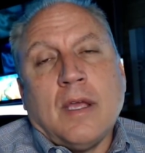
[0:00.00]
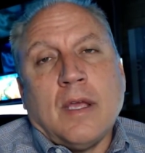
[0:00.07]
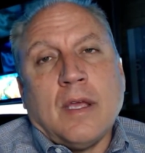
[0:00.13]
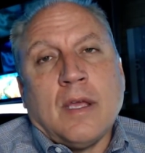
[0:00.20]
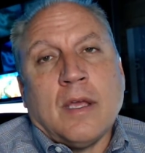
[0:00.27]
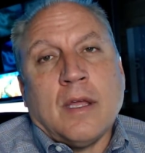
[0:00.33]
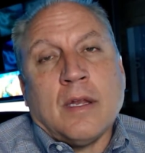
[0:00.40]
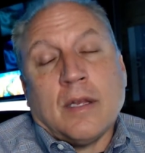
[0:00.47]

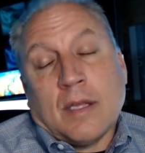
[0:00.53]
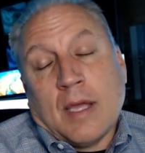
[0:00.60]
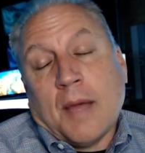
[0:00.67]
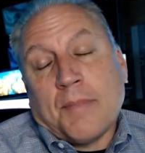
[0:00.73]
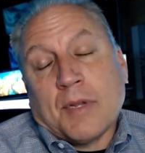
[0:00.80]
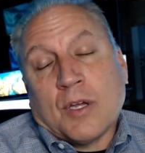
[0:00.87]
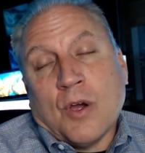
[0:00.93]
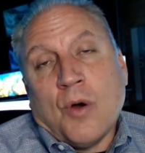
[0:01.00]
and
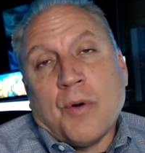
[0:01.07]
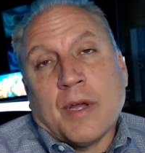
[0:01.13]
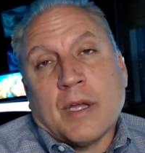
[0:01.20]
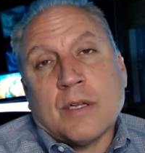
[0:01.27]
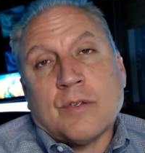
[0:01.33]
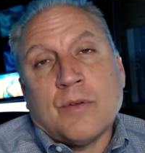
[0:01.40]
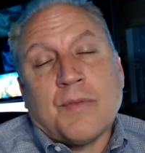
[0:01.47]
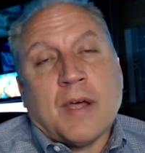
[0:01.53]
kept it
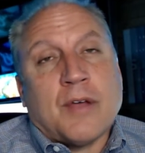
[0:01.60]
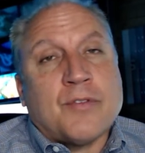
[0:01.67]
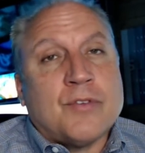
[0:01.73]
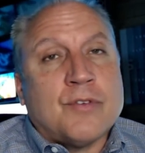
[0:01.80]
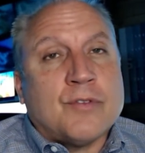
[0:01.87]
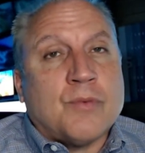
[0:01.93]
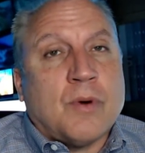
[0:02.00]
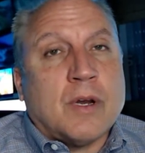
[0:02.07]
going
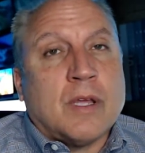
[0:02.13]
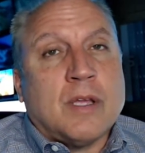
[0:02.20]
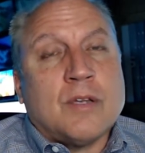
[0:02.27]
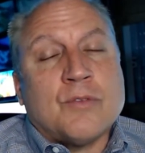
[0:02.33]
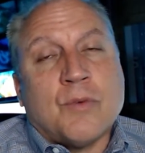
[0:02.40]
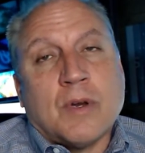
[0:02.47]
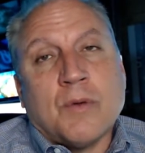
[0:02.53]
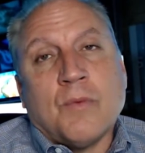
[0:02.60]
2020,
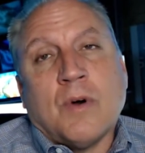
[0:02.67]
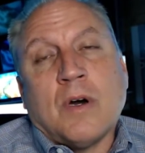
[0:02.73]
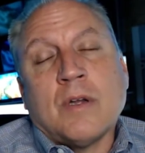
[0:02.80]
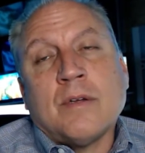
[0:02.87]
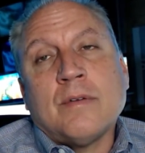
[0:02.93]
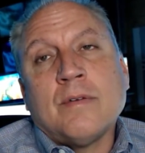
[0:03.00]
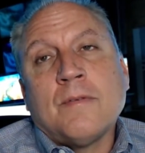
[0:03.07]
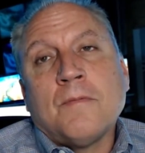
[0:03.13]

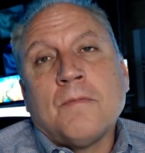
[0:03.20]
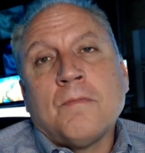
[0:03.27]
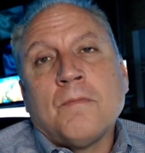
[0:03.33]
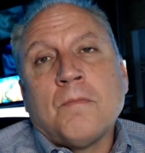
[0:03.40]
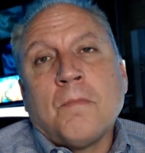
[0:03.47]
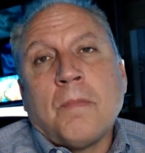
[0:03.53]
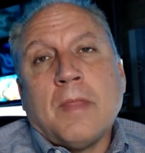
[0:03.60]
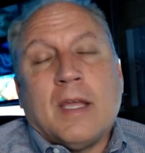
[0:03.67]
21,
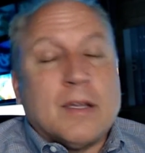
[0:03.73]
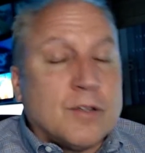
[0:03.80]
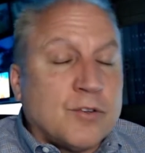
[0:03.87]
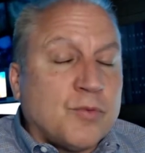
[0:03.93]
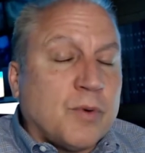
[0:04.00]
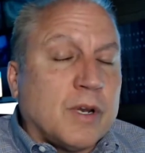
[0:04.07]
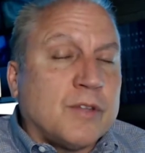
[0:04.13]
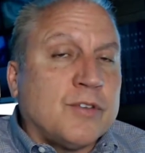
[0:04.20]
into
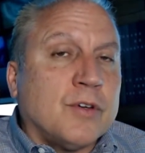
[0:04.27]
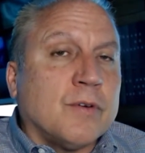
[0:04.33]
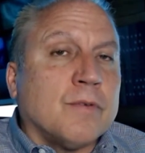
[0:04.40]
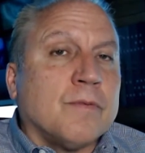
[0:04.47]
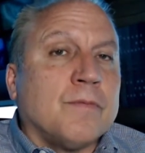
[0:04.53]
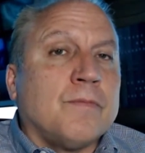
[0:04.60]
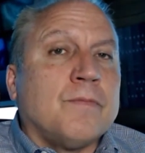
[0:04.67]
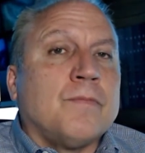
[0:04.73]

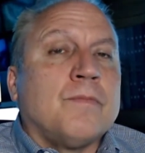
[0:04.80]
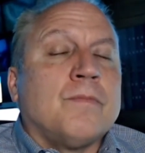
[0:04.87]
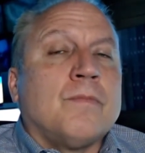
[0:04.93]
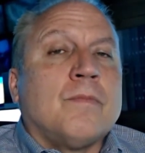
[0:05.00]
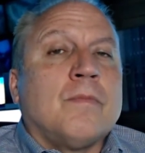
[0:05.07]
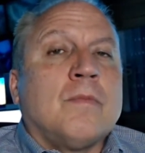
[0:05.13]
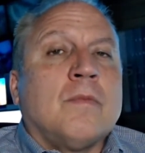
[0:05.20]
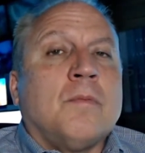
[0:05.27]
22.
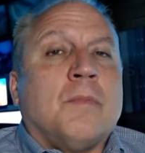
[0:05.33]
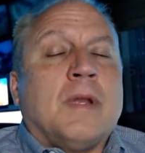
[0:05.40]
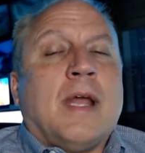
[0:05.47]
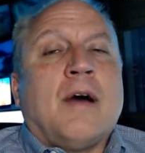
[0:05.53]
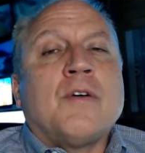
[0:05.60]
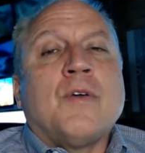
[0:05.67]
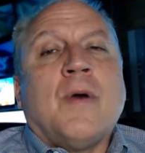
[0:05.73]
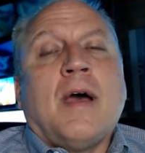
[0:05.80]
But
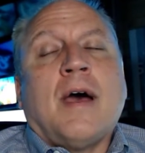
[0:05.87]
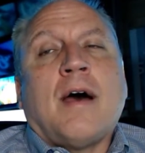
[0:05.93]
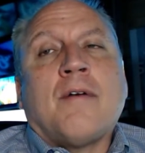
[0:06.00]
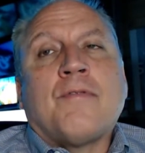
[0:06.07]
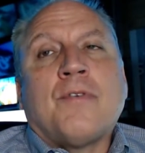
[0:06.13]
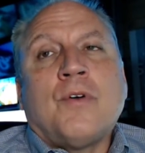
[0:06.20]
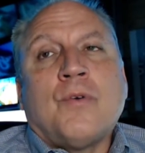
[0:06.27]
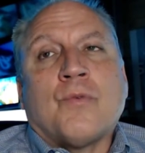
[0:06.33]
now you
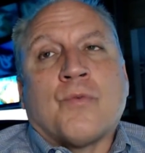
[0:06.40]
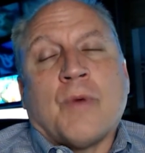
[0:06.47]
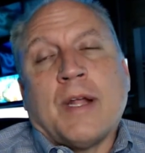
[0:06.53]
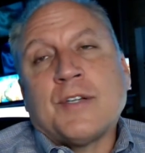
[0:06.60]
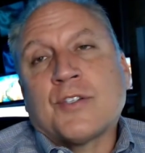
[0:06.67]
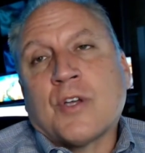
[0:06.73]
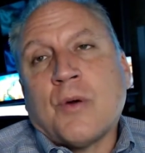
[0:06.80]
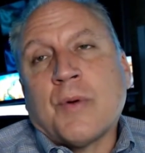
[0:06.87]
have
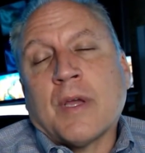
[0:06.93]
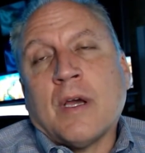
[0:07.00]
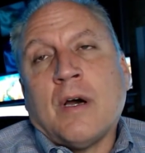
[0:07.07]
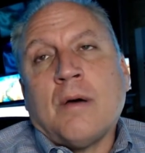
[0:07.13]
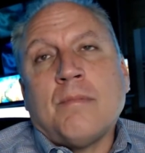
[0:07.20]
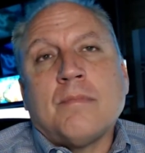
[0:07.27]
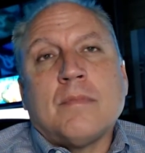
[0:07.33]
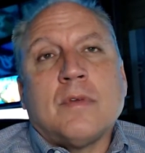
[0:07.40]
rents going
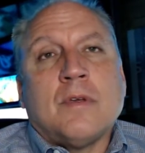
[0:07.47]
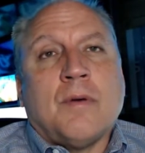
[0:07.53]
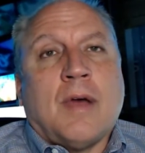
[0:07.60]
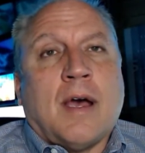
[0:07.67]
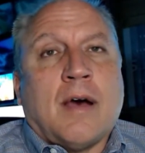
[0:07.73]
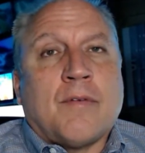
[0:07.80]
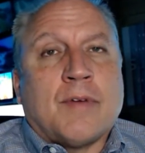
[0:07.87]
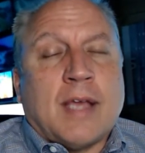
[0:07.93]
up, you
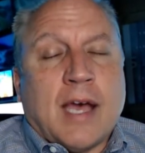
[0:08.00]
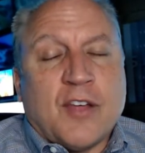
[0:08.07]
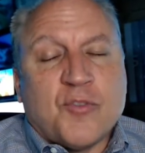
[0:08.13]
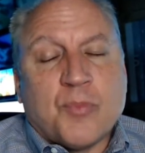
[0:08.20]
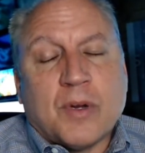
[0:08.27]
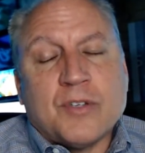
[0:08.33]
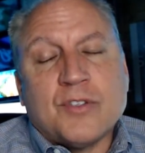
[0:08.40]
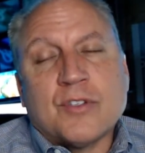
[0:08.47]
have
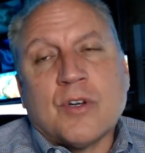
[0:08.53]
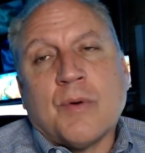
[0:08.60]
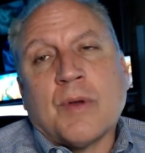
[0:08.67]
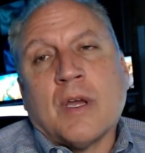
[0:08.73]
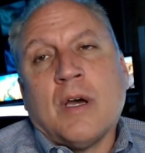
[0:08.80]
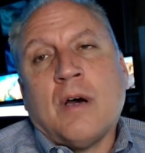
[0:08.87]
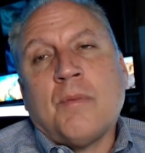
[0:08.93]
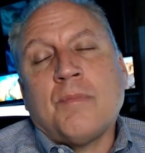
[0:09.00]
gas prices
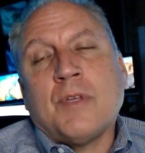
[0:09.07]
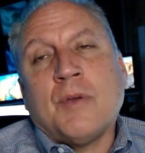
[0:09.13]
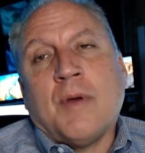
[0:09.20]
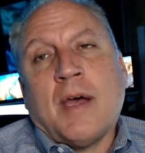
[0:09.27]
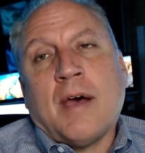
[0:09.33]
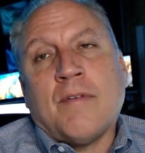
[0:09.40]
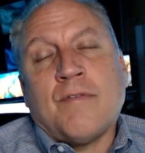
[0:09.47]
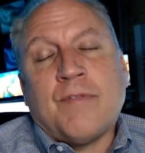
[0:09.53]
going up, you
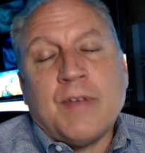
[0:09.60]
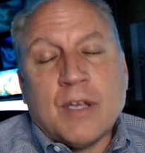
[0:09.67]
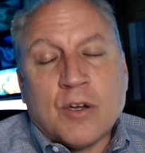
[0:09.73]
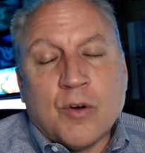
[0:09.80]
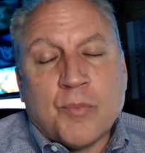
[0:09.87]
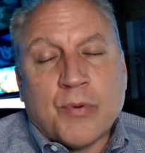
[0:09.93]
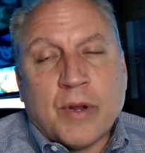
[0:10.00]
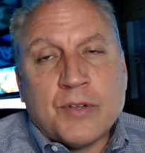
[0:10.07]
have
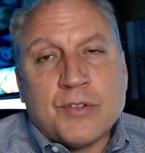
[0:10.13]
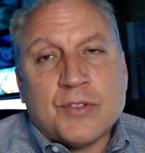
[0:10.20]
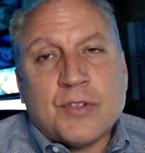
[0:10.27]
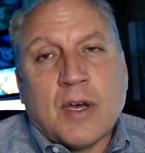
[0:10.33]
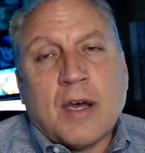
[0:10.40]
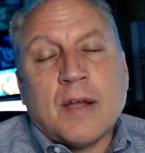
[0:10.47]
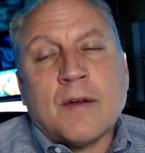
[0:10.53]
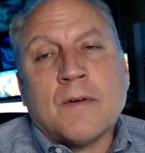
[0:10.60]
vehicle prices
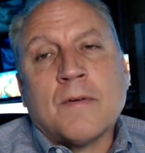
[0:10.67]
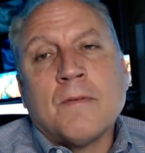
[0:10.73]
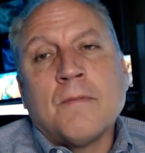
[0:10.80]
higher,